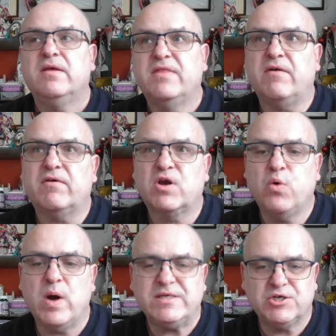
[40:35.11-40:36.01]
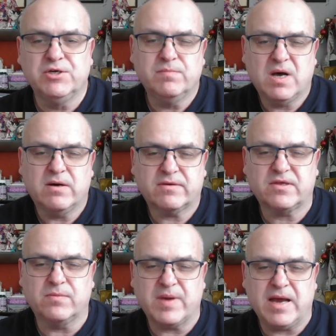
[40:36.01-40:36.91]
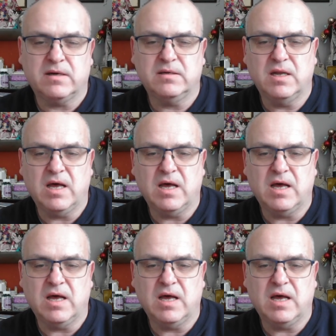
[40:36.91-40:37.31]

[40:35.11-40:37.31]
there are question marks about